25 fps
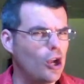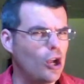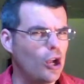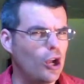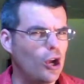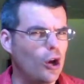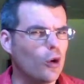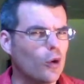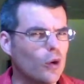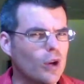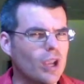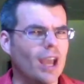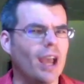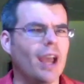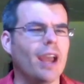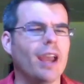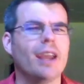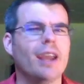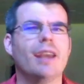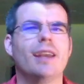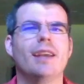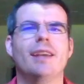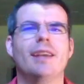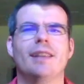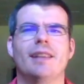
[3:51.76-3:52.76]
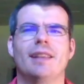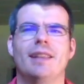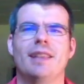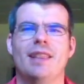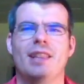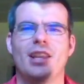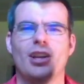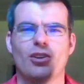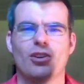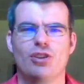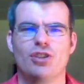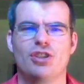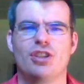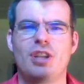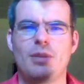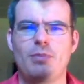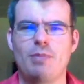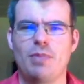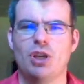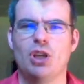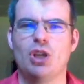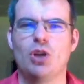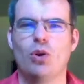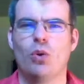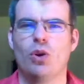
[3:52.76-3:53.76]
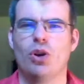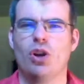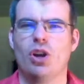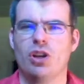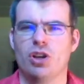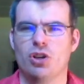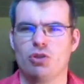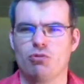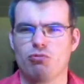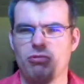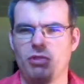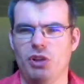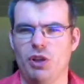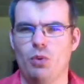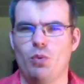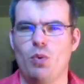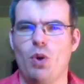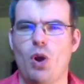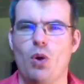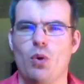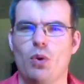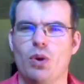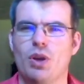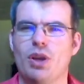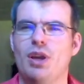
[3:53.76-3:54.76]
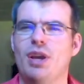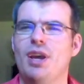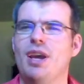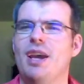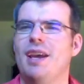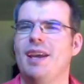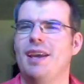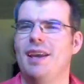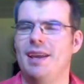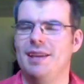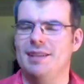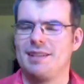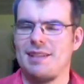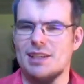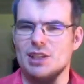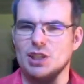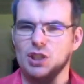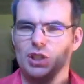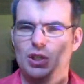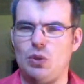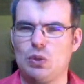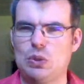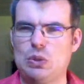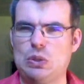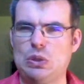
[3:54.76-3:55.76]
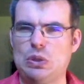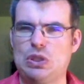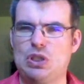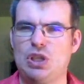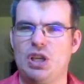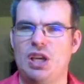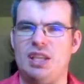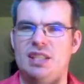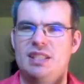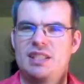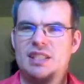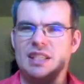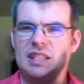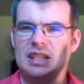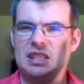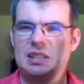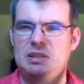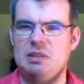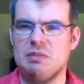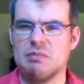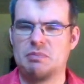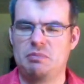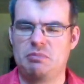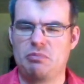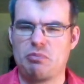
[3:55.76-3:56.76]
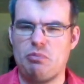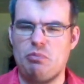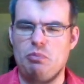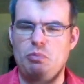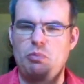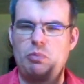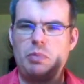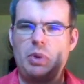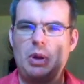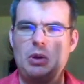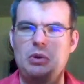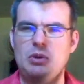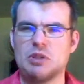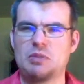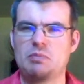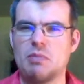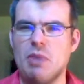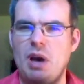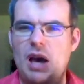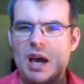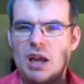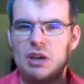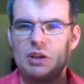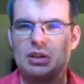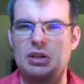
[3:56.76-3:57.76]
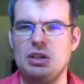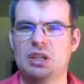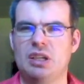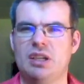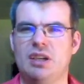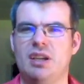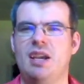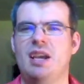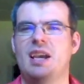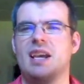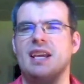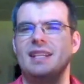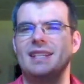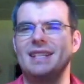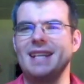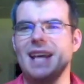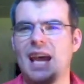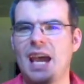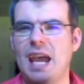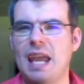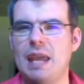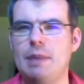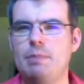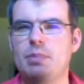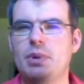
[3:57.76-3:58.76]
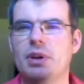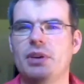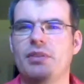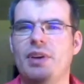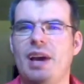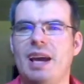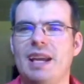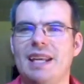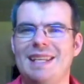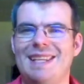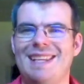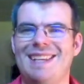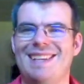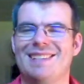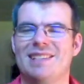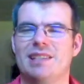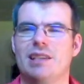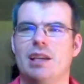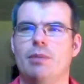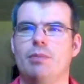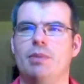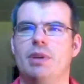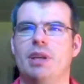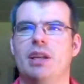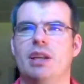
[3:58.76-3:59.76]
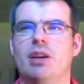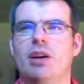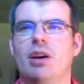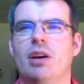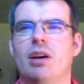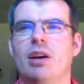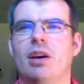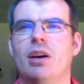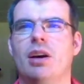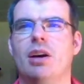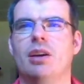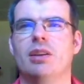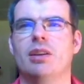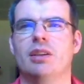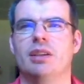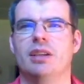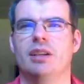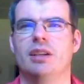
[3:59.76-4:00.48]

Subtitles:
Okay. There's something going on. It's really woke. It's a social justice, postmodern type of ideas coming in on